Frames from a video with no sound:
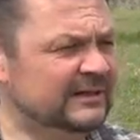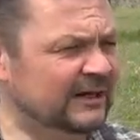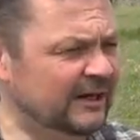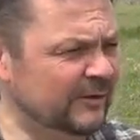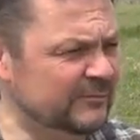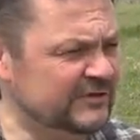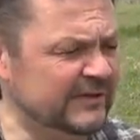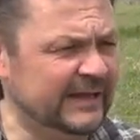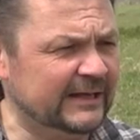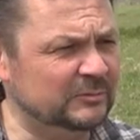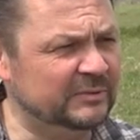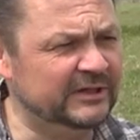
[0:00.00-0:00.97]
Um, so
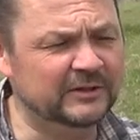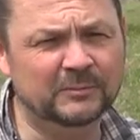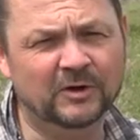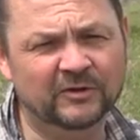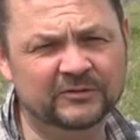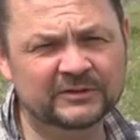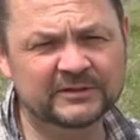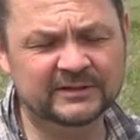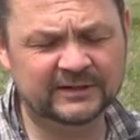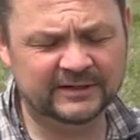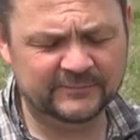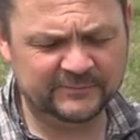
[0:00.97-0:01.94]
that'll bring them on.
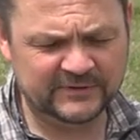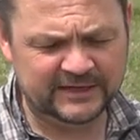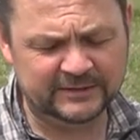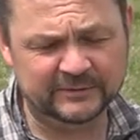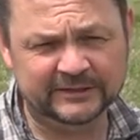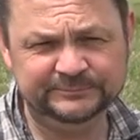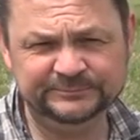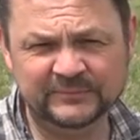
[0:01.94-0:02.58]
Um, anyway,